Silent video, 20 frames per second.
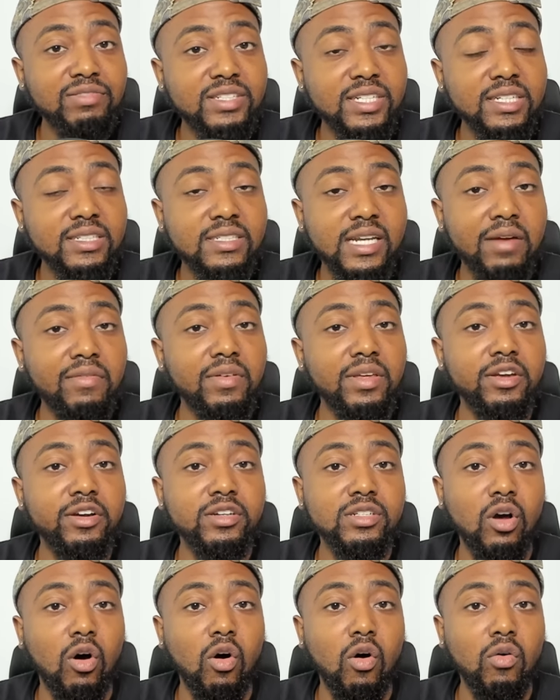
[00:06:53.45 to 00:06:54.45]
6, 7
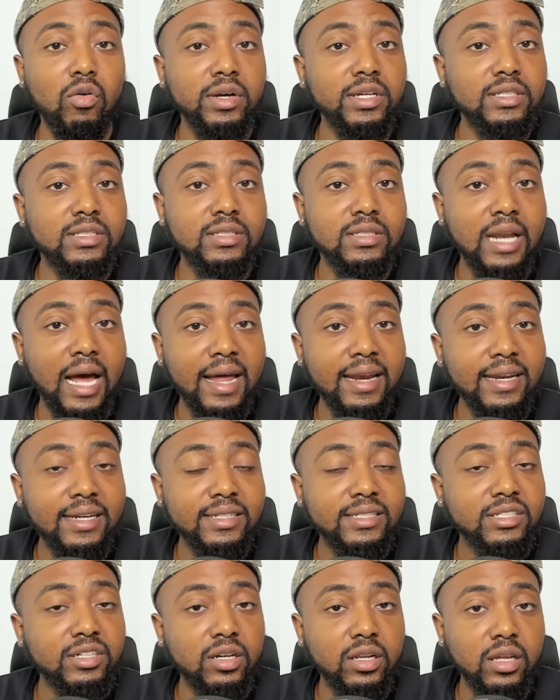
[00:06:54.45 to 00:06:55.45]
years old is not
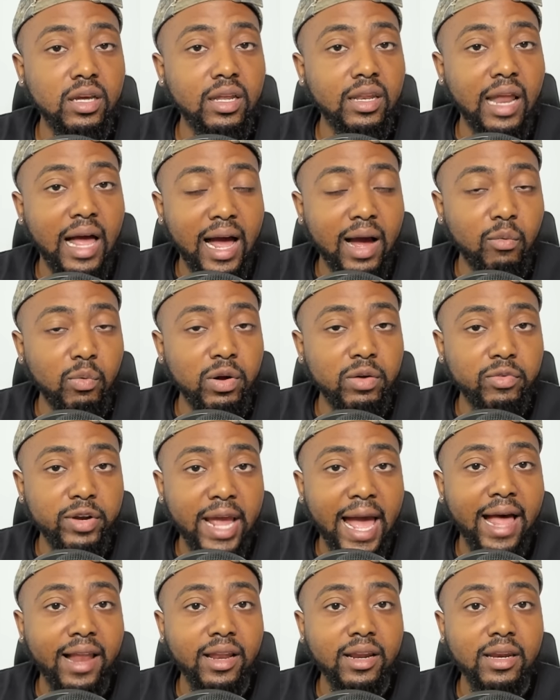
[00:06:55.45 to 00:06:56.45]
necessarily aligned with
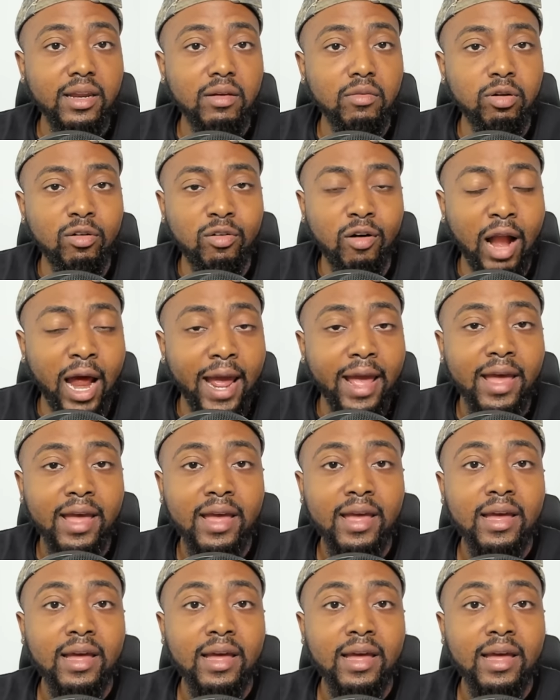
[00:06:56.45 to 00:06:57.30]
reality, right?